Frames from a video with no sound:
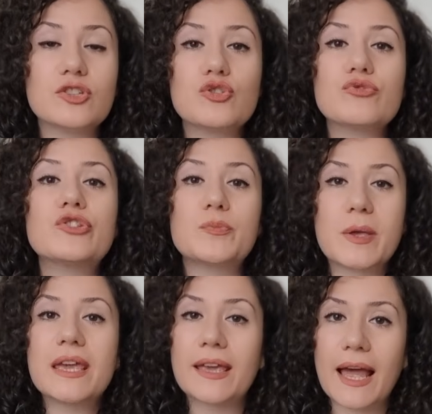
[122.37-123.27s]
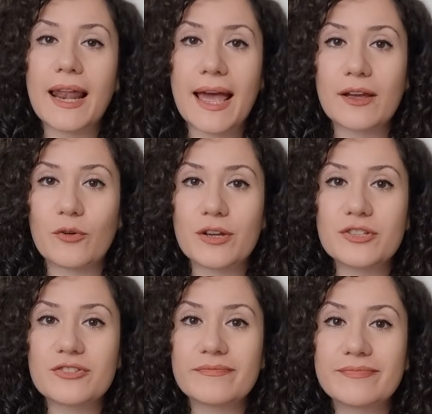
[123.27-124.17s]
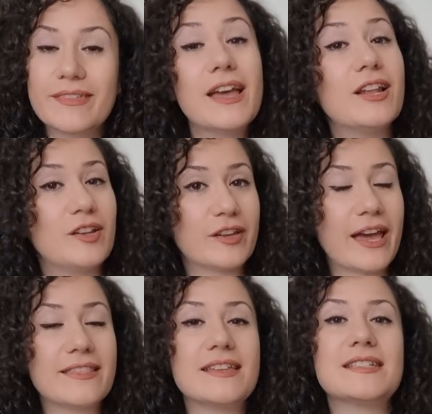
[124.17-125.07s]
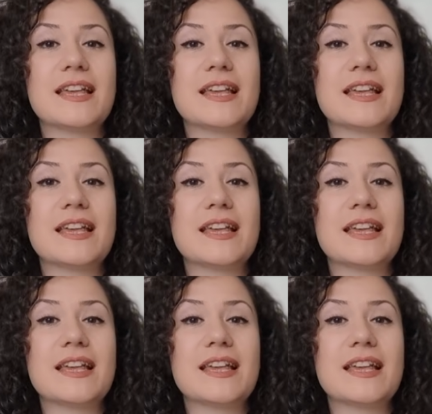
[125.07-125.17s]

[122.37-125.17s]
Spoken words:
to speak a language. Look at this